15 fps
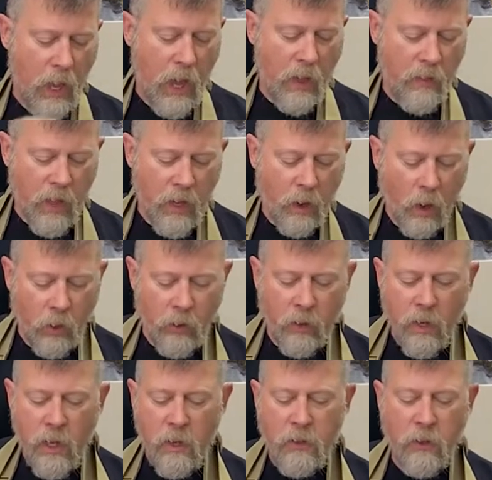And then
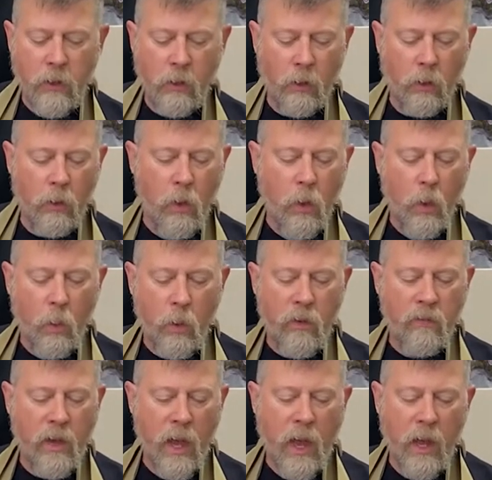underneath here,
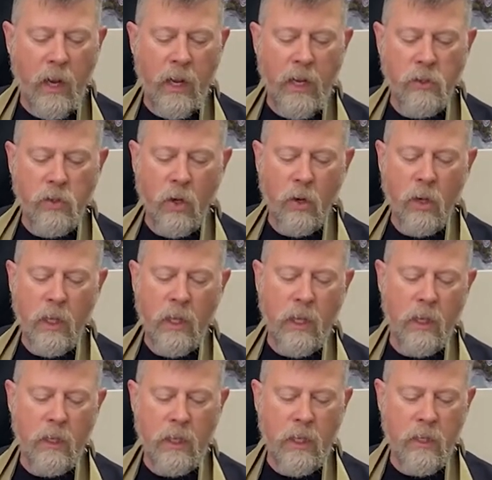we've got a
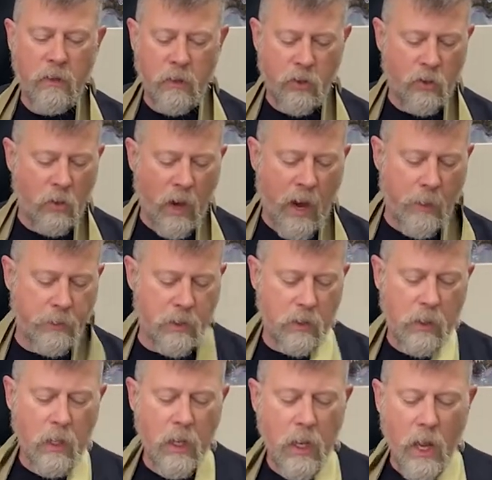tourniquet in the
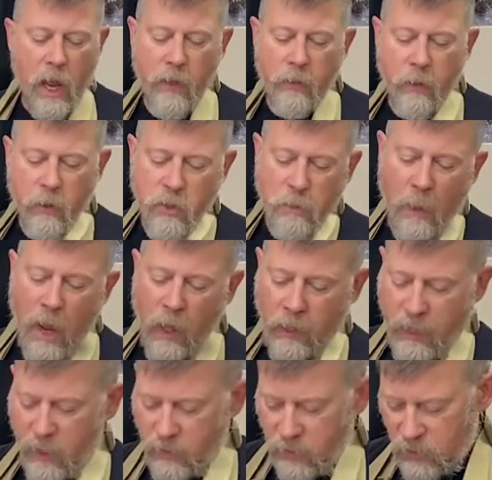straps and there's
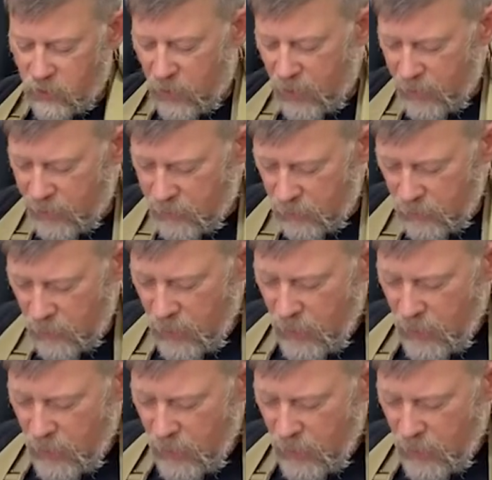MOLLE on the side.